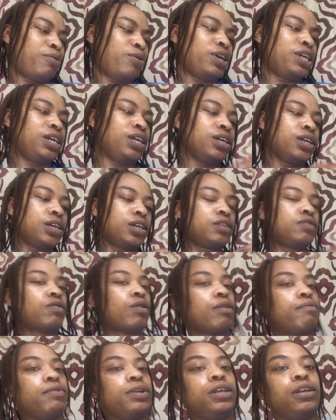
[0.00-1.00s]
pretty good,
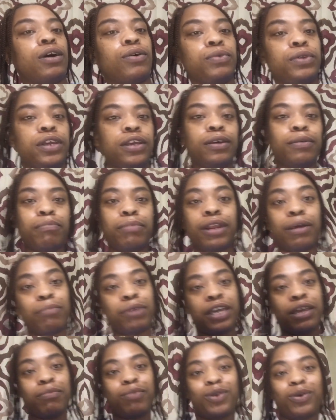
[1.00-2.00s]
so I really don't need it, but
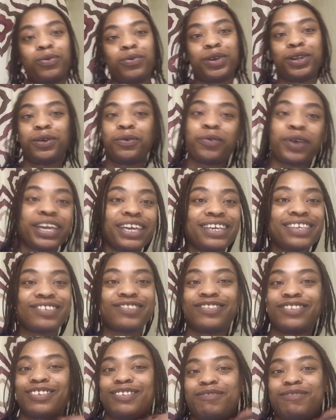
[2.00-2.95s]
I'm gonna keep it on anyways,